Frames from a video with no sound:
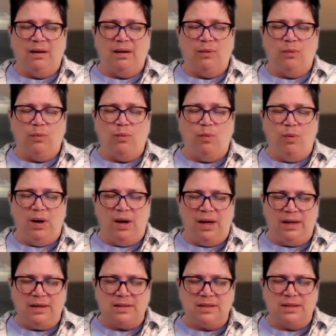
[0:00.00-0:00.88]

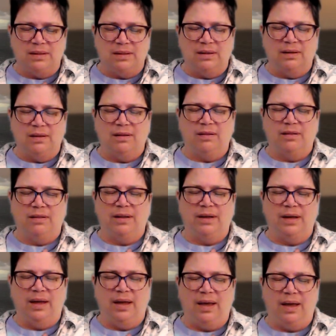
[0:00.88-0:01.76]
What
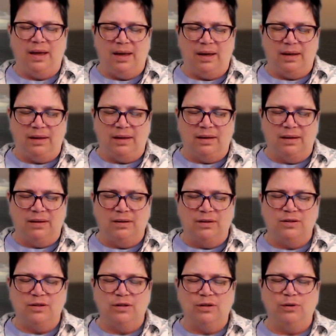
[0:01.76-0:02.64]
the heck
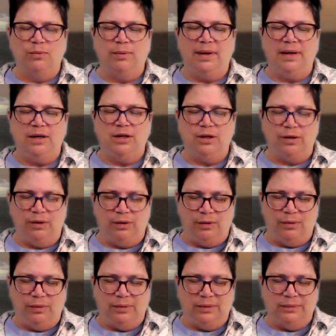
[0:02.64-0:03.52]
do we
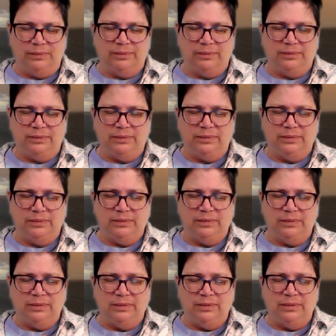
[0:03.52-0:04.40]
do
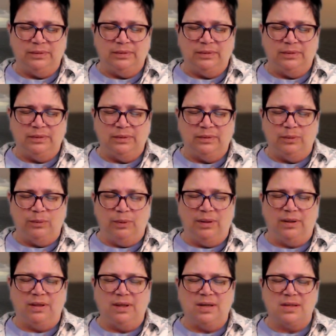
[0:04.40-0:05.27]

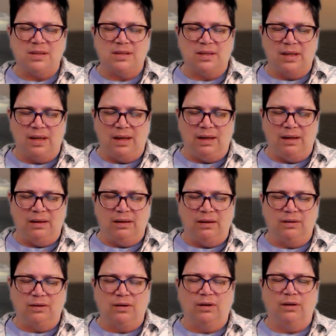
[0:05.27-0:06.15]
with this
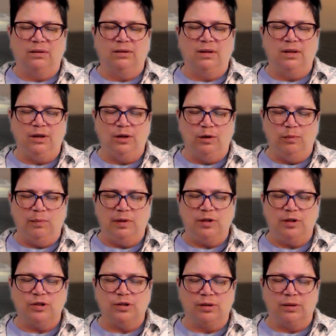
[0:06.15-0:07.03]
thing called the
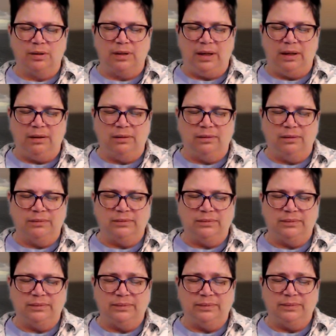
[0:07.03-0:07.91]
human journey?
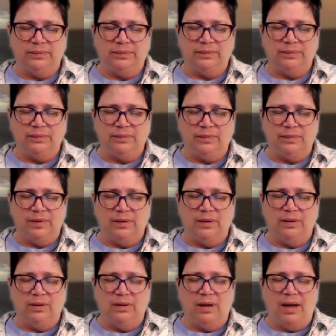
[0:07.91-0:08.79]

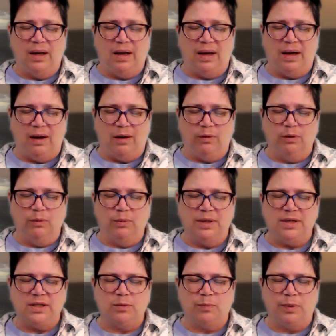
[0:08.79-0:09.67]
How are
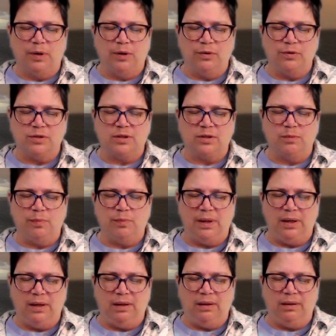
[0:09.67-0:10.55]
we supposed to
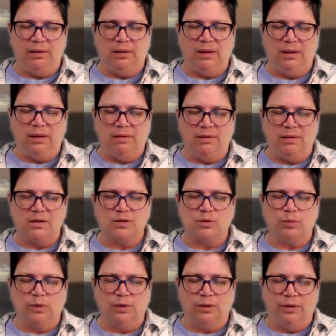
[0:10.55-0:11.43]
be in
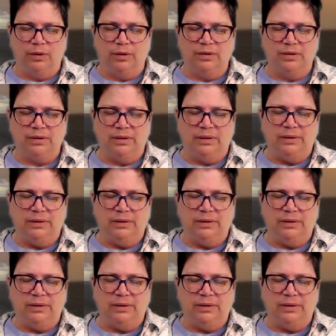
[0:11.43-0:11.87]
this world?